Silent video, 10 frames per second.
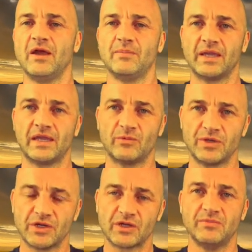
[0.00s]
But again,
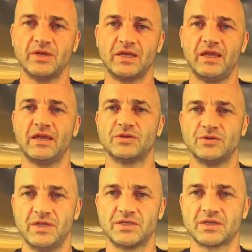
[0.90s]
when you're communicating
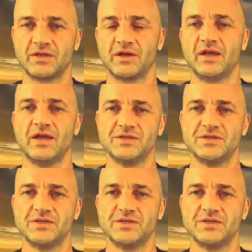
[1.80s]
to each other,